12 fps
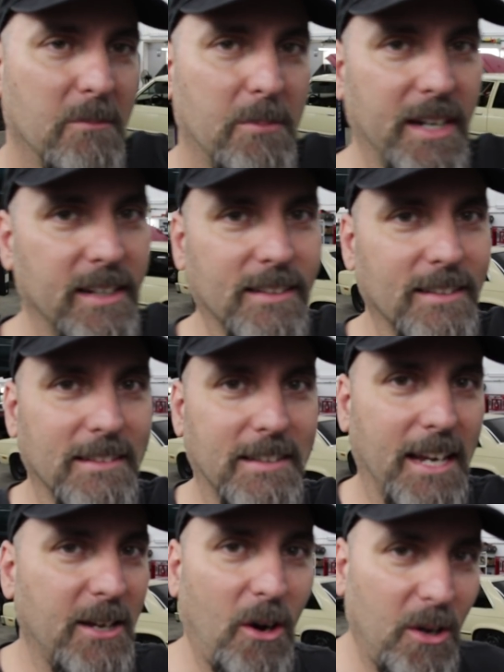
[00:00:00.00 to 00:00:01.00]
but
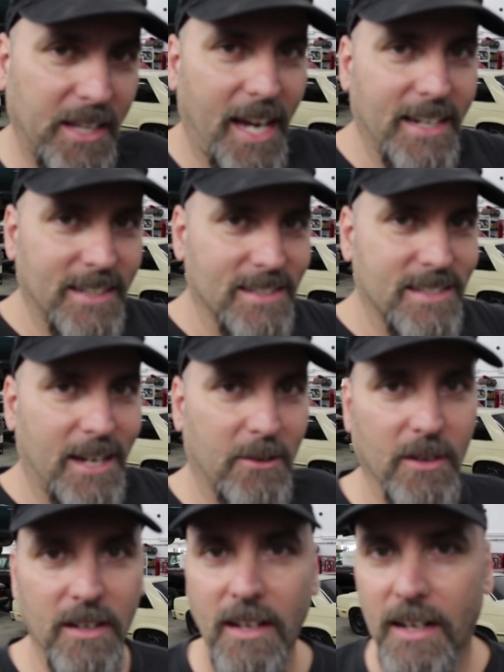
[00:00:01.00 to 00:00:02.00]
they call that an
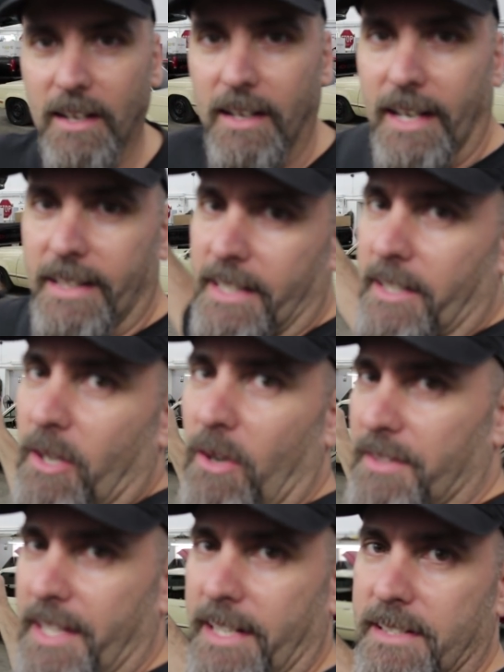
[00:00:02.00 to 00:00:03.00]
Integra and they
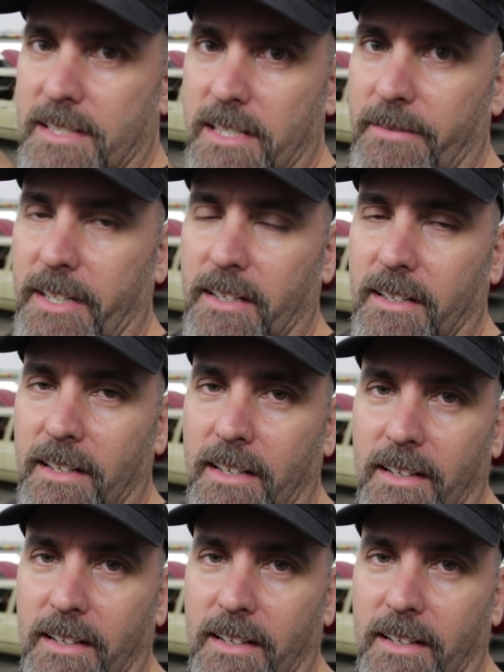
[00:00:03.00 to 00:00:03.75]
call that a Civic.